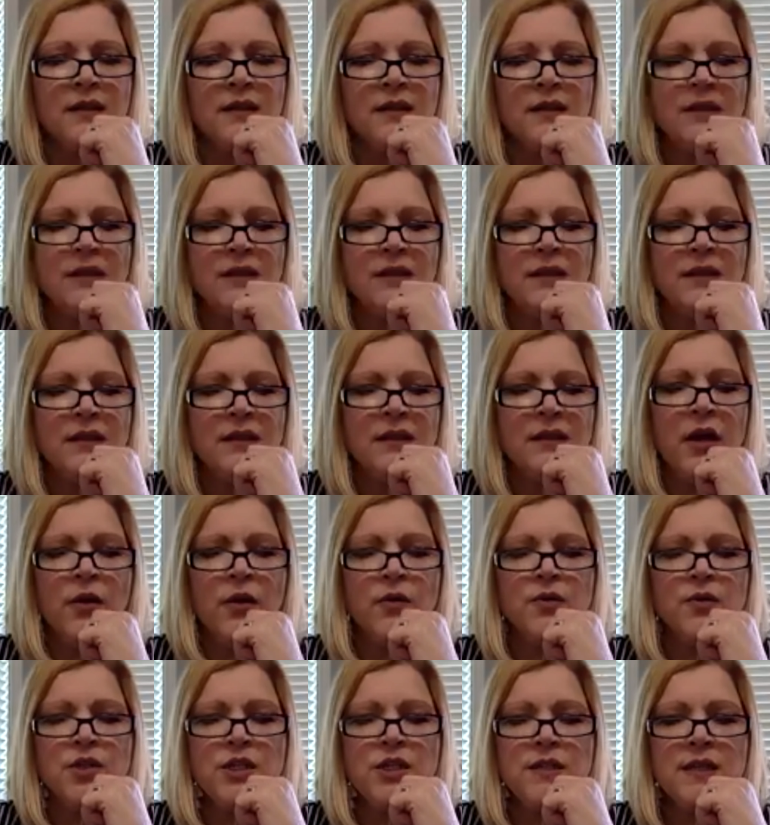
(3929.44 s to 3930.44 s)
No,
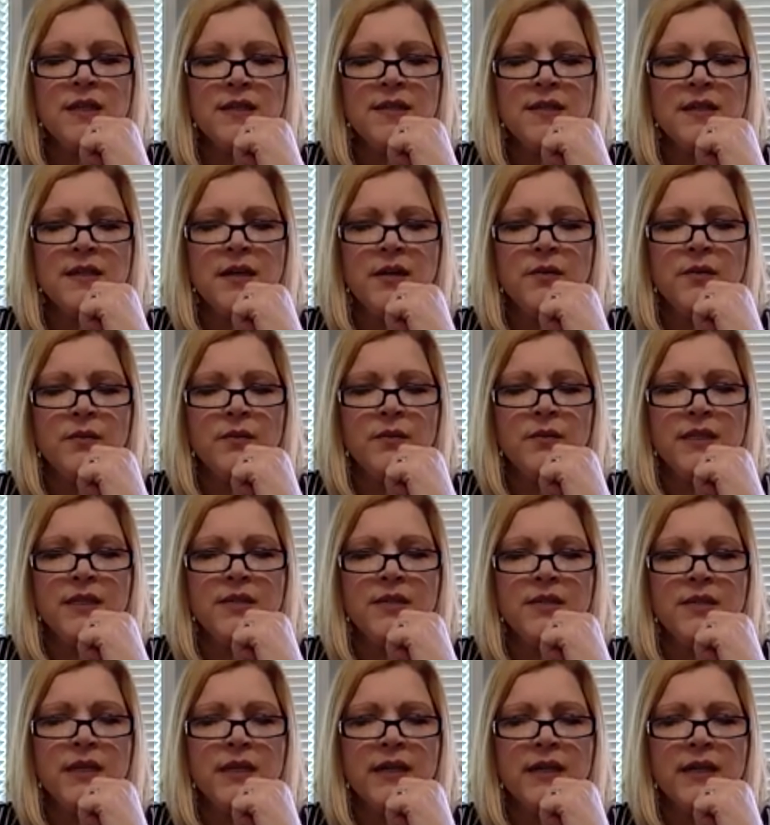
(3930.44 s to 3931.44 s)
she says no. We
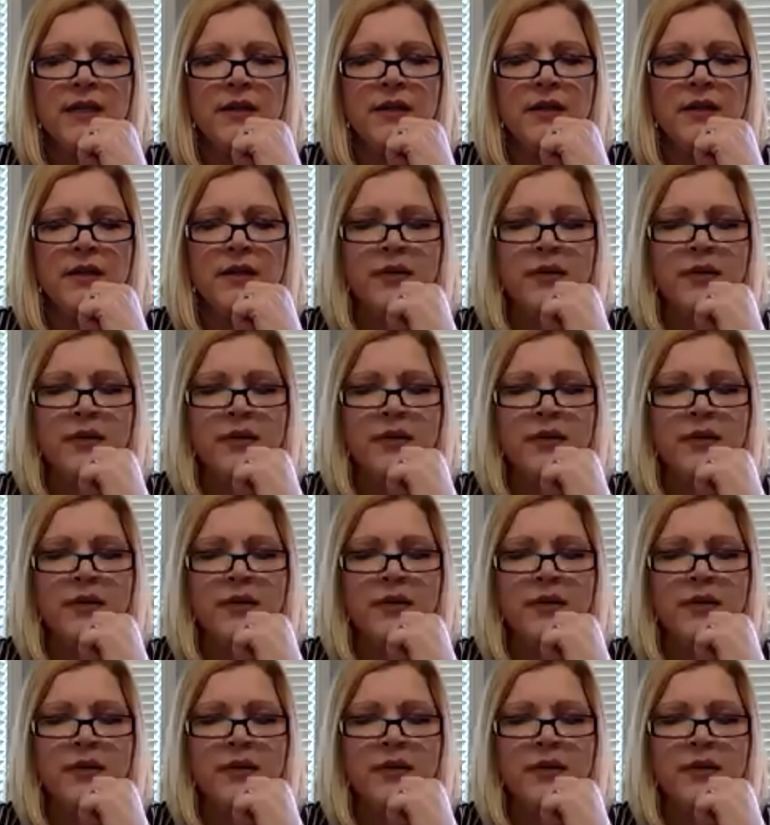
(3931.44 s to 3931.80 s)
still can't hear you.